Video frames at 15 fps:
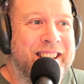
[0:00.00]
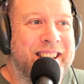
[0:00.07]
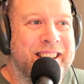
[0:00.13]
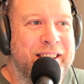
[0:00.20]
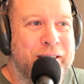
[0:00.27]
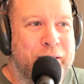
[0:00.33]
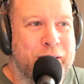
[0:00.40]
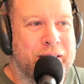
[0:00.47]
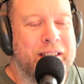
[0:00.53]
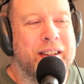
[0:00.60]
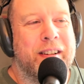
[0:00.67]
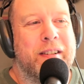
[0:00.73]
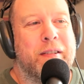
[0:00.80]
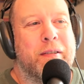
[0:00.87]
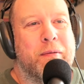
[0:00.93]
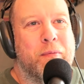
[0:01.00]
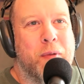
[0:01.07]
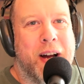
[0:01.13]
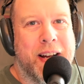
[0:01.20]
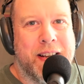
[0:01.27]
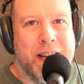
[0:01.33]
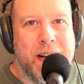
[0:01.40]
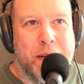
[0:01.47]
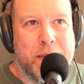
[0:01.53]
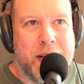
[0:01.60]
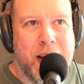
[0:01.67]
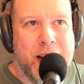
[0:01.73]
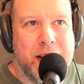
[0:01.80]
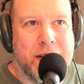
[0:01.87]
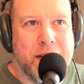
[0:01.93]
then you can whack that up to
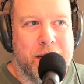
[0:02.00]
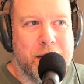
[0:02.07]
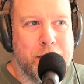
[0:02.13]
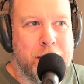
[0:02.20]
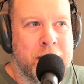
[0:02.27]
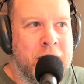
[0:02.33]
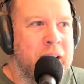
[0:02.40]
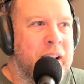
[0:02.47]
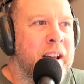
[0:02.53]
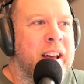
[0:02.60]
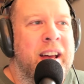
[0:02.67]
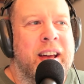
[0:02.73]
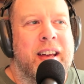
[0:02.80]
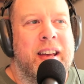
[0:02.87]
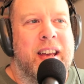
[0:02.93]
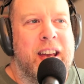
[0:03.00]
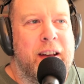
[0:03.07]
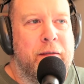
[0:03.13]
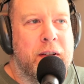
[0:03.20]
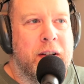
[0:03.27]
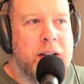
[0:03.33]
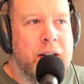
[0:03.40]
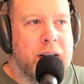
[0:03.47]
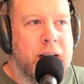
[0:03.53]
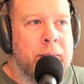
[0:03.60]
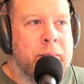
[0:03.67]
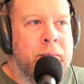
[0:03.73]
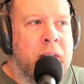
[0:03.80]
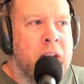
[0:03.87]
8 times if you like.